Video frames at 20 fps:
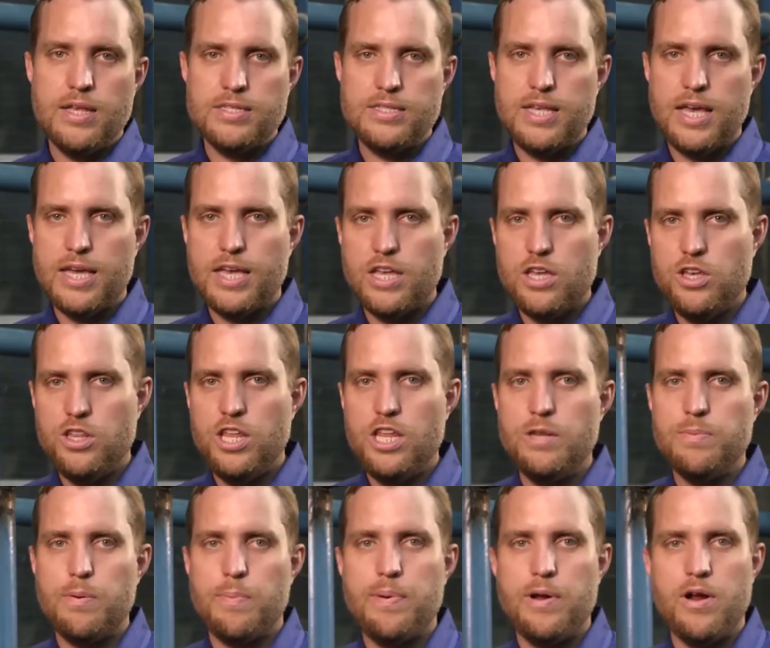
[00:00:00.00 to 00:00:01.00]
Second, you need
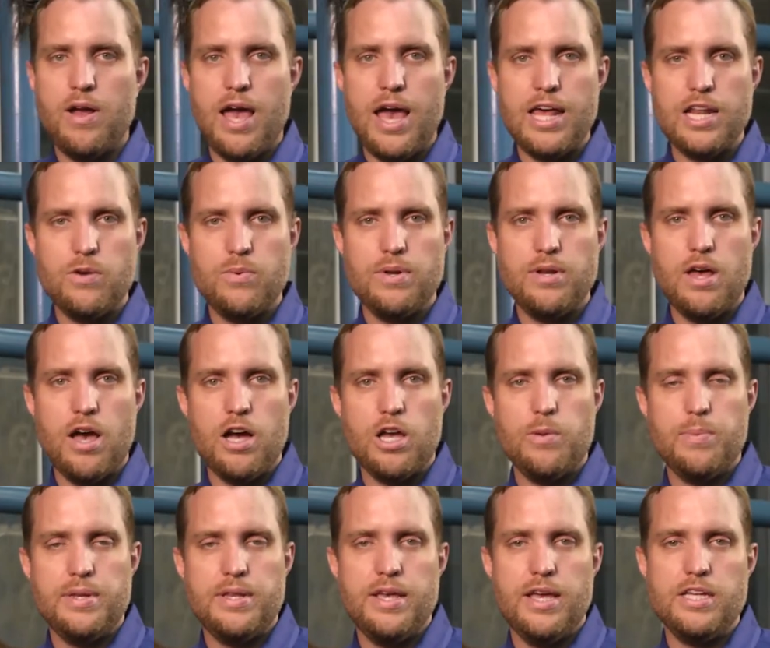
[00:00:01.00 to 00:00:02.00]
to prepare adequate
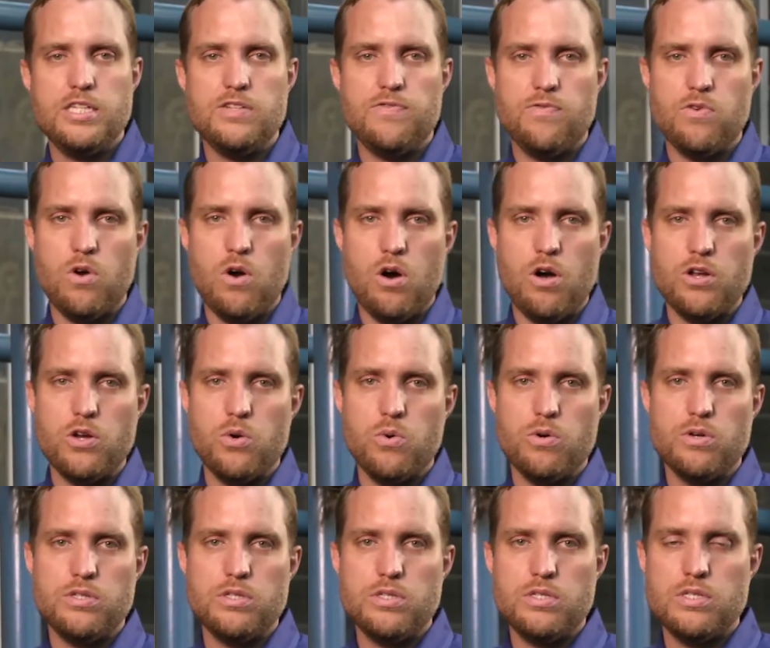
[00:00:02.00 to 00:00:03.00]
documentation for all your
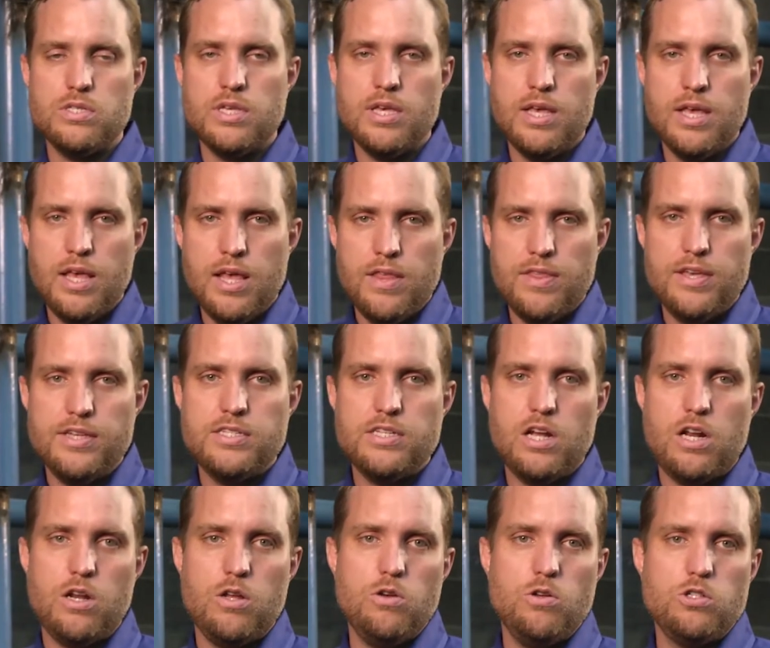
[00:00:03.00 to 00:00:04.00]
horses. This
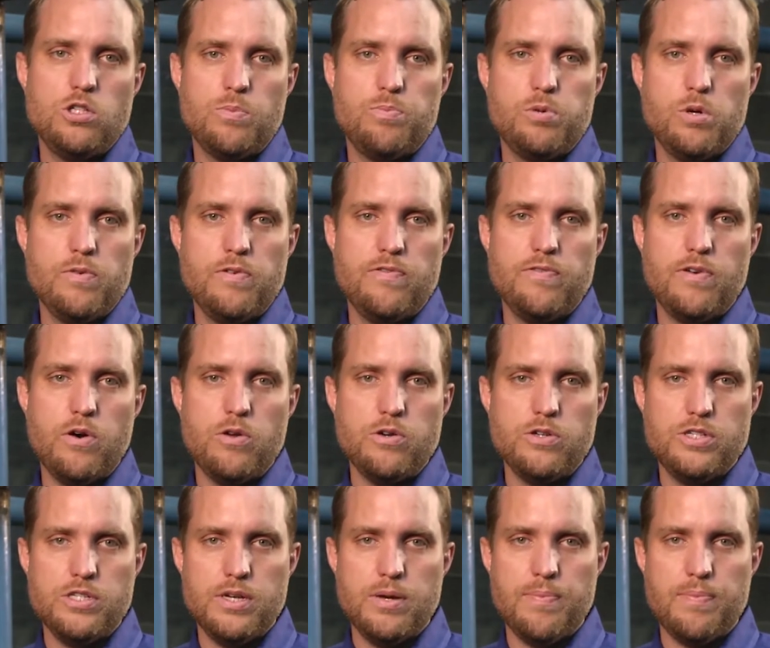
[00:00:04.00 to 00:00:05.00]
includes a proof of
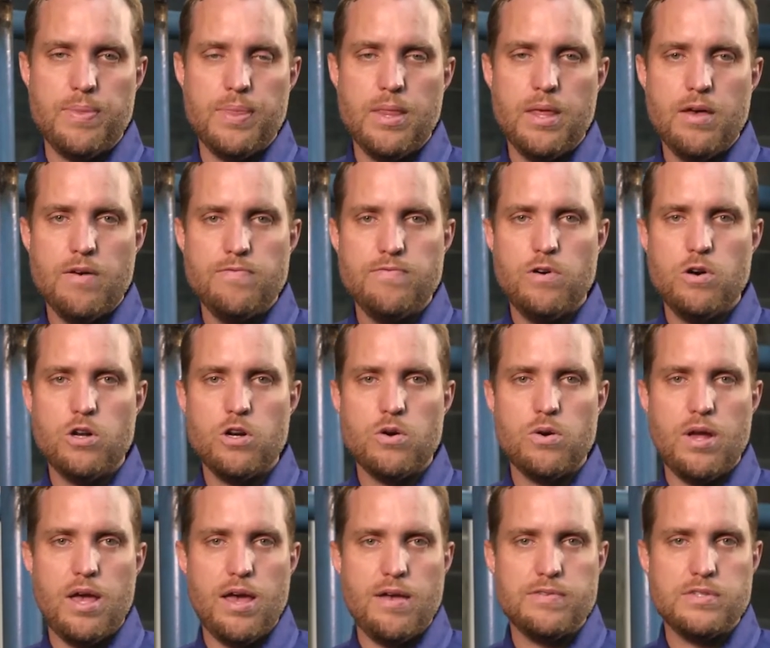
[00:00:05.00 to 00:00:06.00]
ownership,
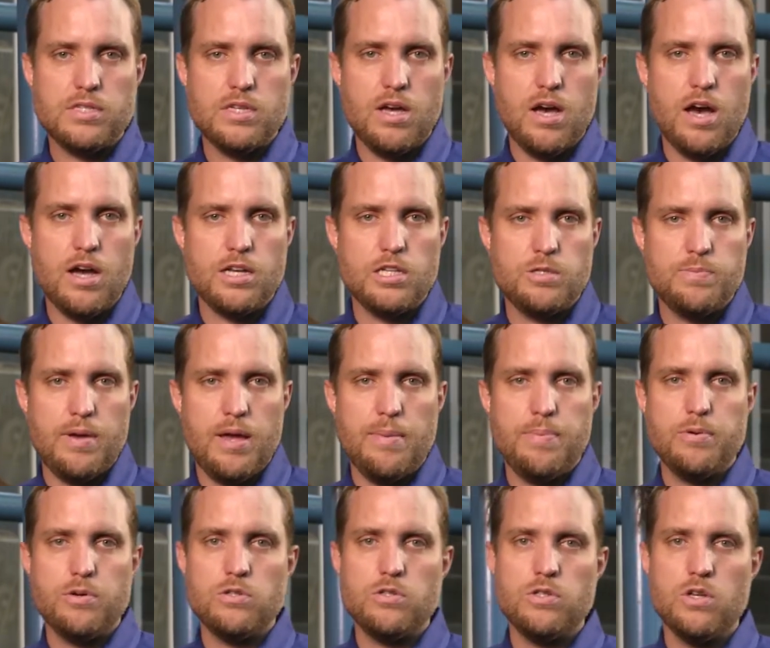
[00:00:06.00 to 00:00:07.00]
photographs, Coggins
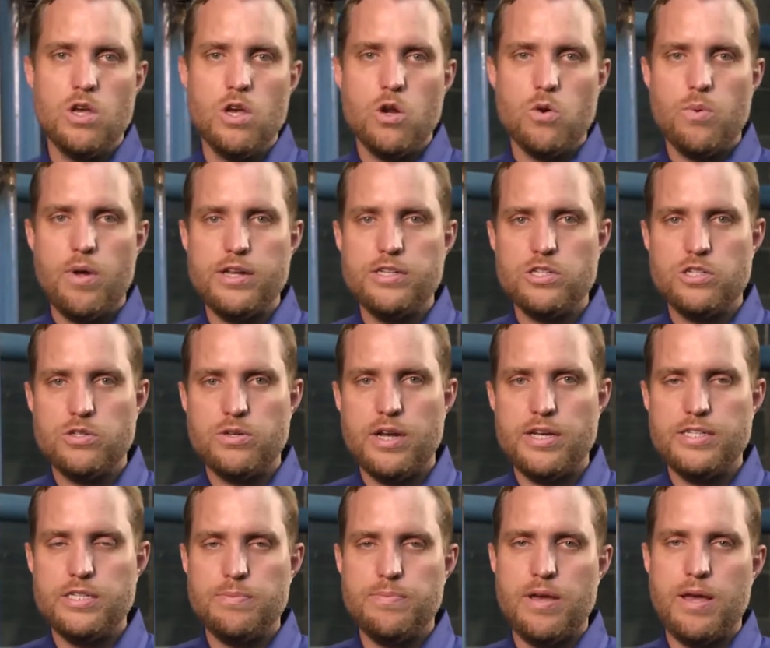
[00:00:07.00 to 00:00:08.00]
papers,
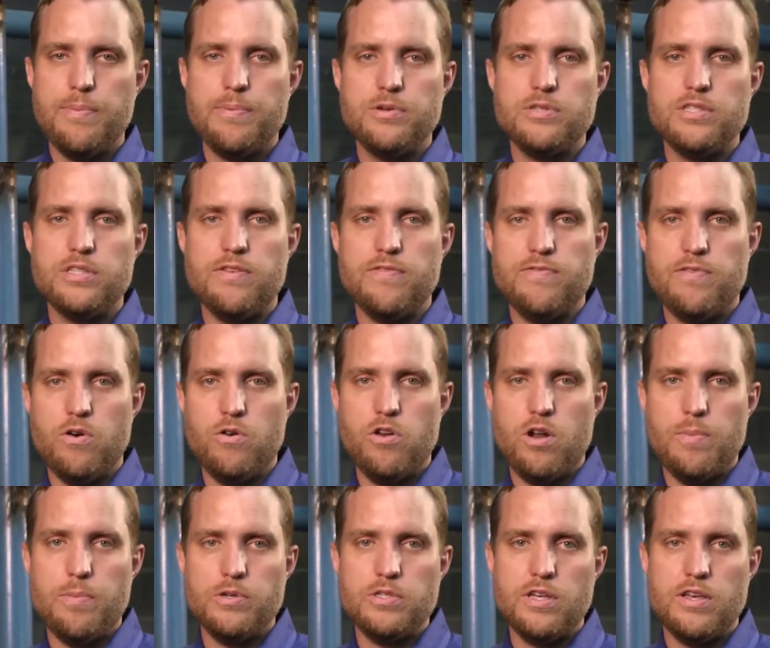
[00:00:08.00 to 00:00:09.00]
registration papers, and the phone
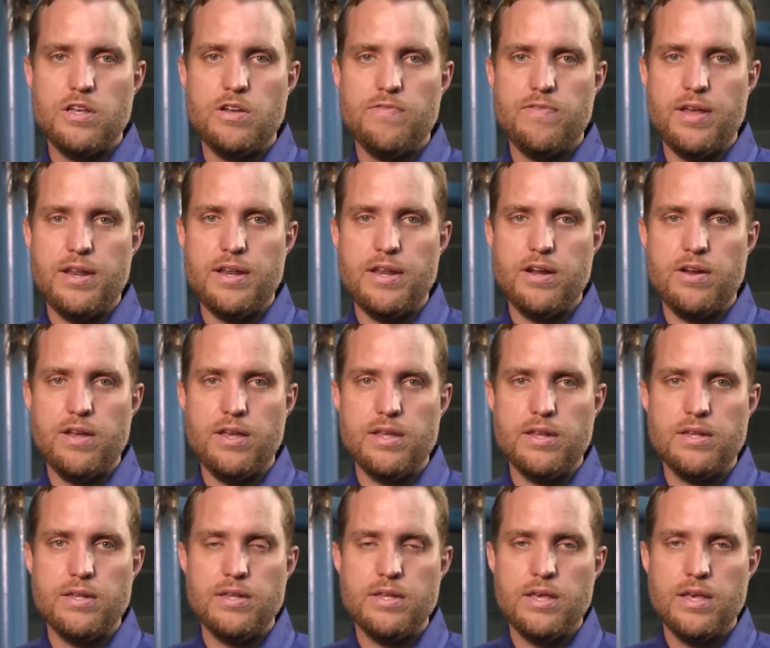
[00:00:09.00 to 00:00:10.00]
numbers of your veterinarian.
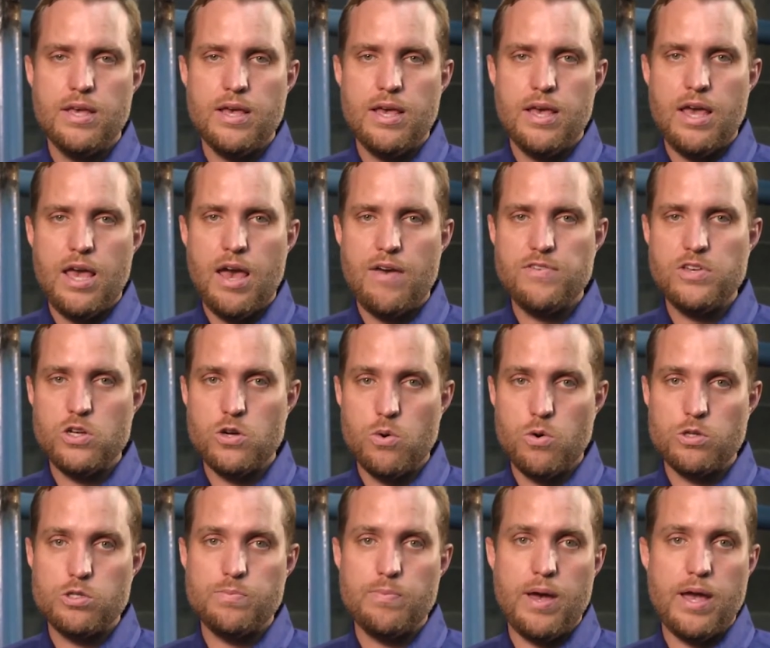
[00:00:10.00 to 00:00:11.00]
Having your
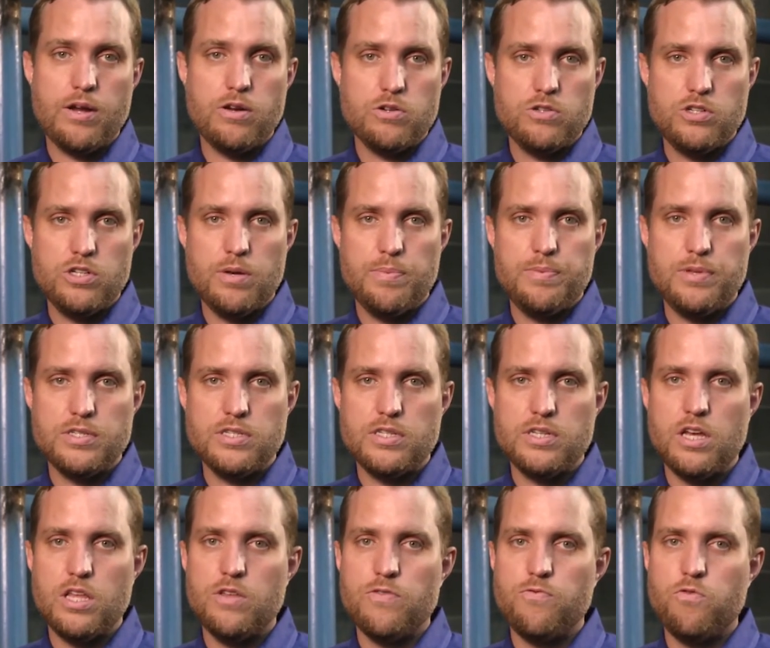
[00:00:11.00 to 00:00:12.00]
horse microchipped is
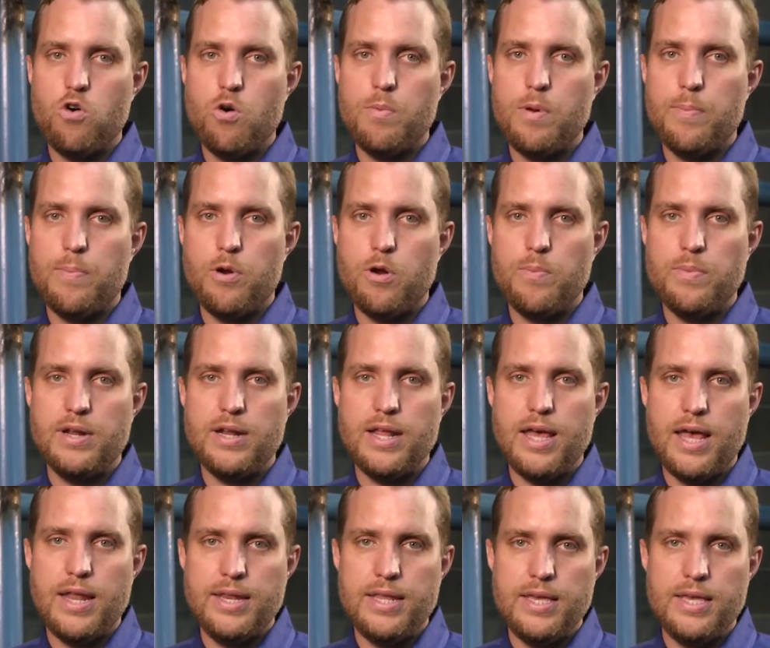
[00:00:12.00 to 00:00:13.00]
another form of permanent
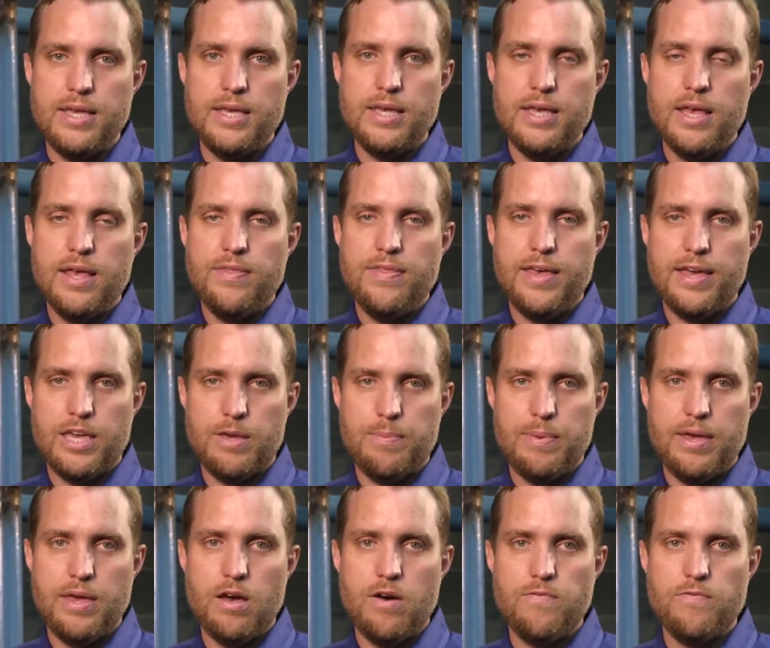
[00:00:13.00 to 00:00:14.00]
ID that can
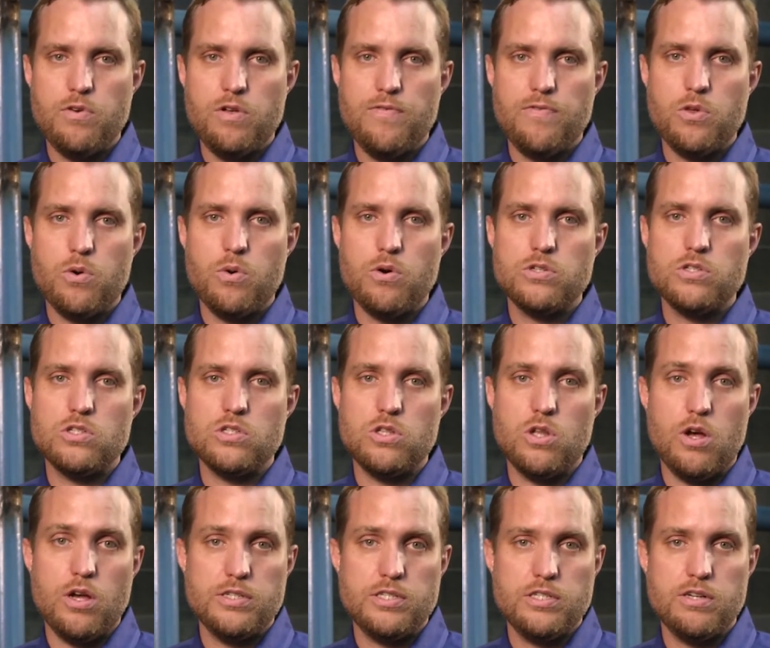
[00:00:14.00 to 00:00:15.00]
be helpful if the horse is
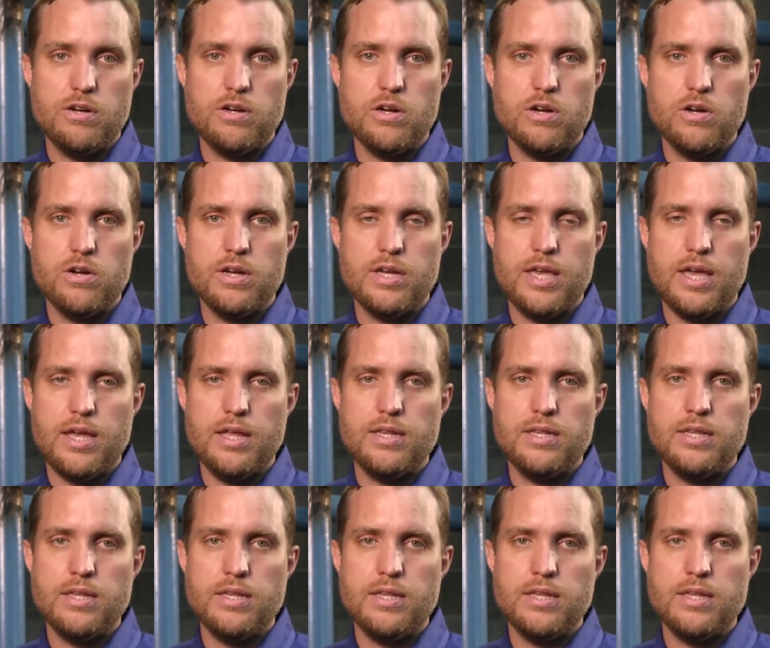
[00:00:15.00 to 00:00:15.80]
lost during a hurricane.